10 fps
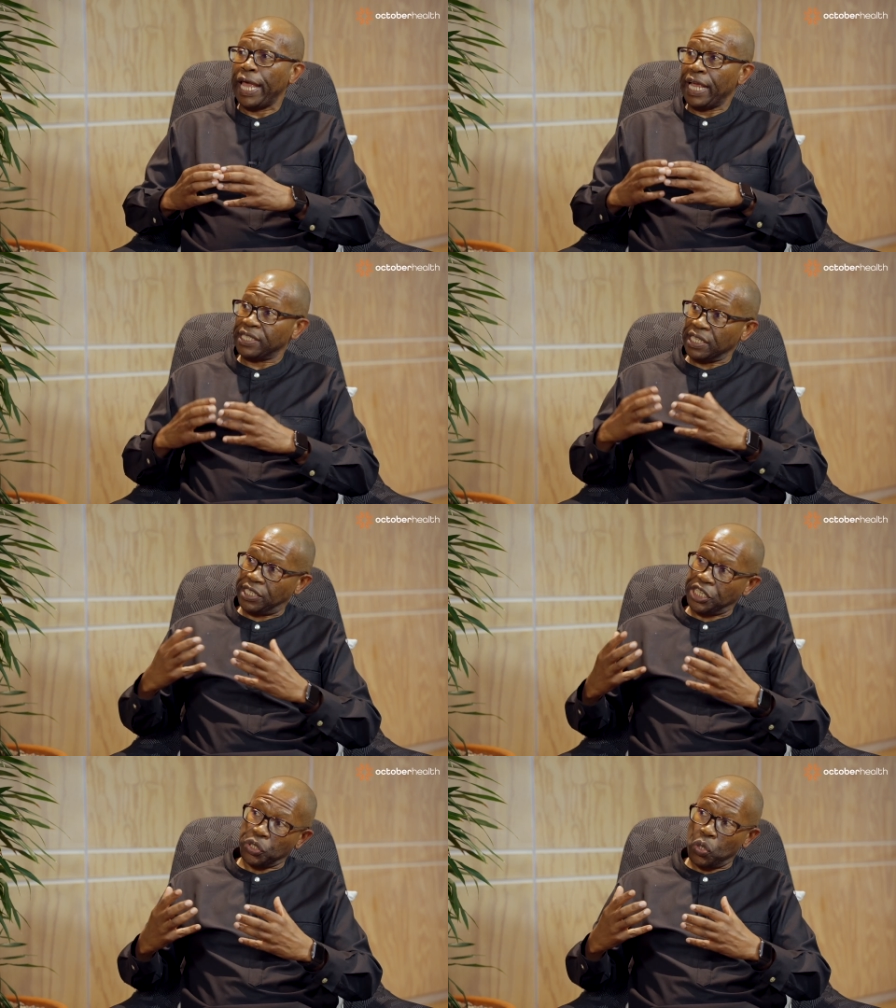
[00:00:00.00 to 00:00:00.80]
as the
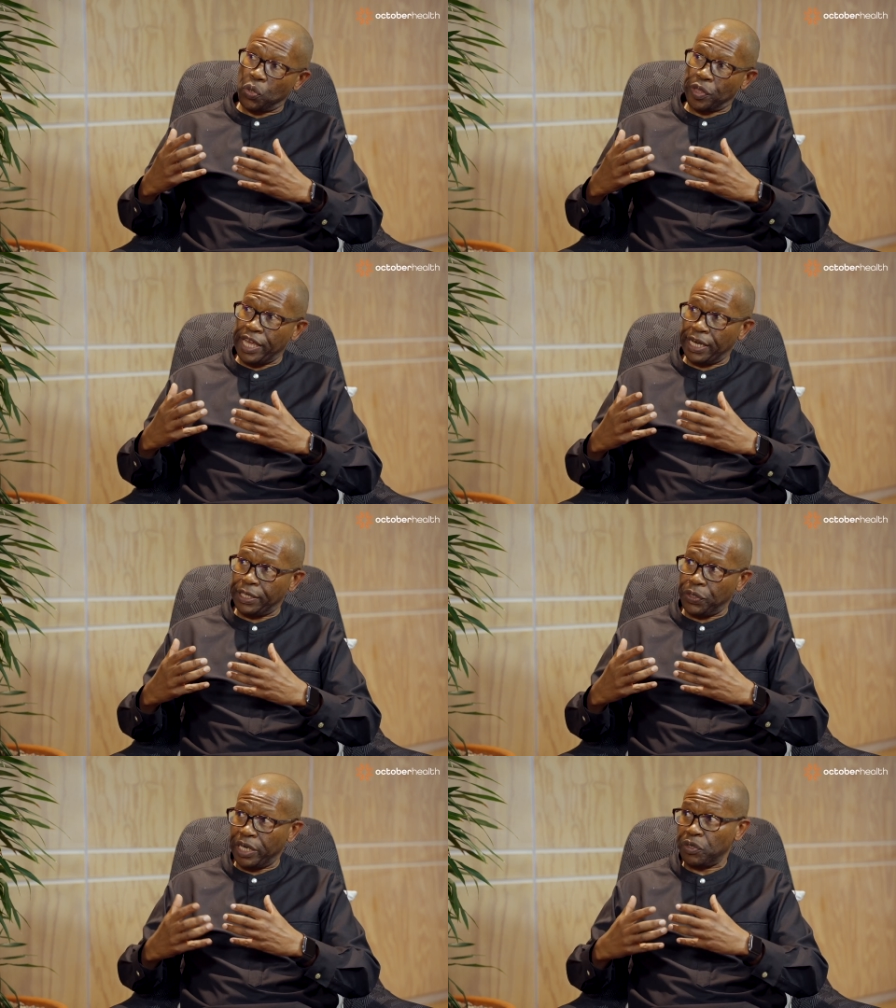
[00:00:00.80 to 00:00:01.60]
CEO,
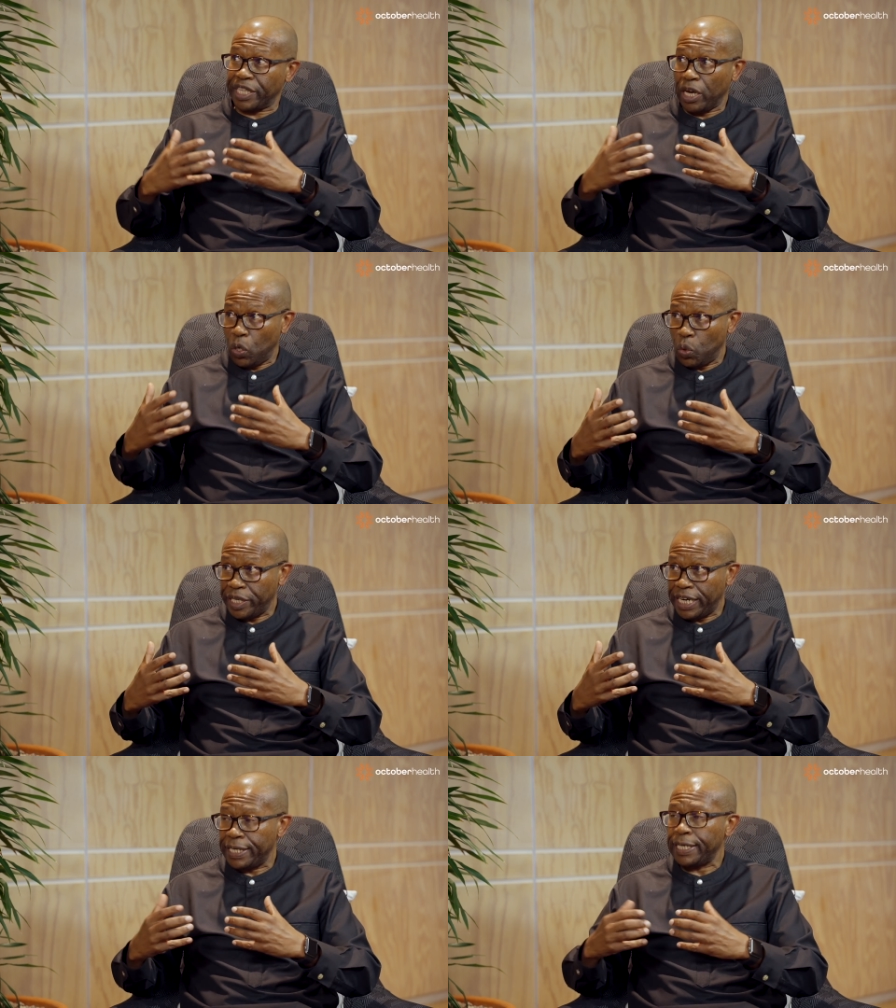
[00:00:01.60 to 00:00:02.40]
then you are not a
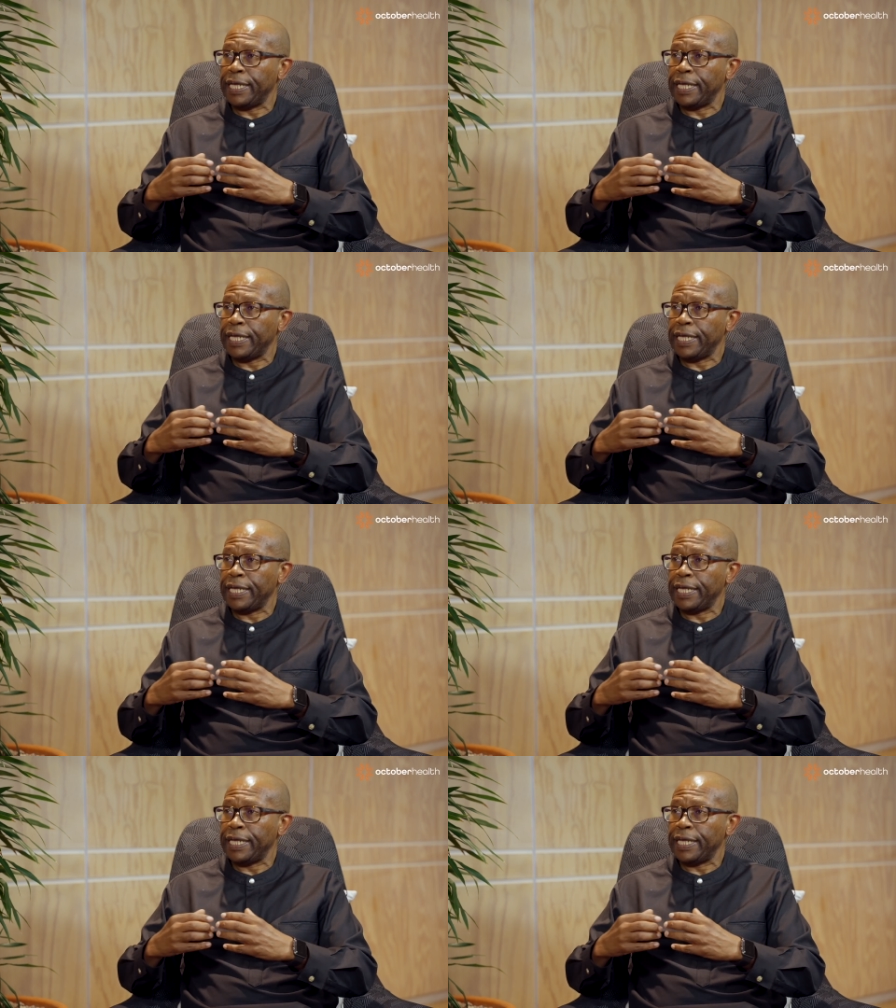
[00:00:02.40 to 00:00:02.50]
loner.